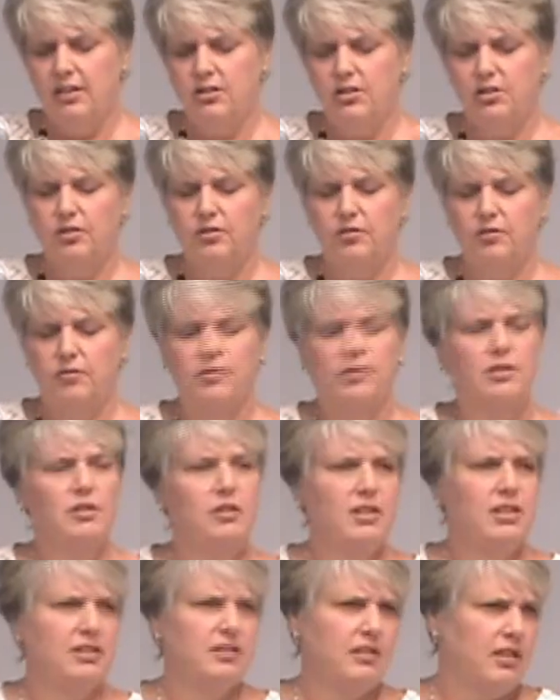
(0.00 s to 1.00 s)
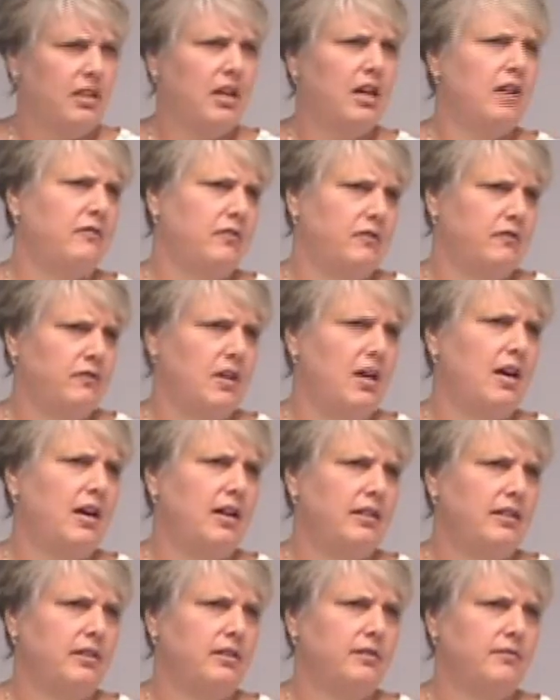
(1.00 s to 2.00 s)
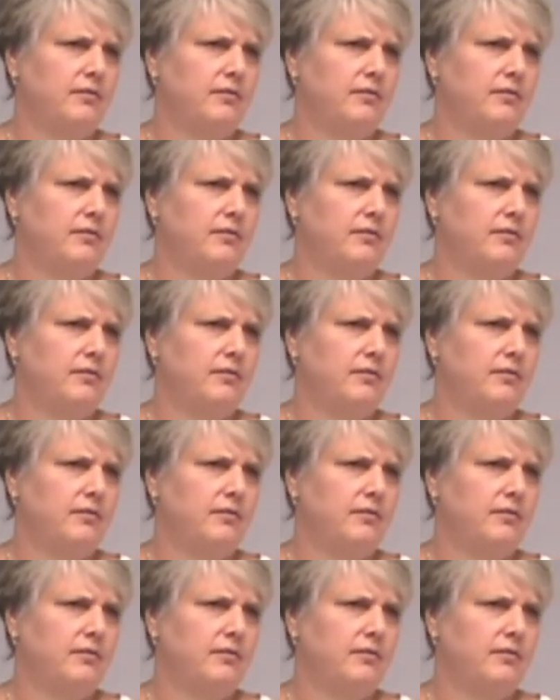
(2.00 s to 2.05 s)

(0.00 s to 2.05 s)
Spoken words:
into this love of God.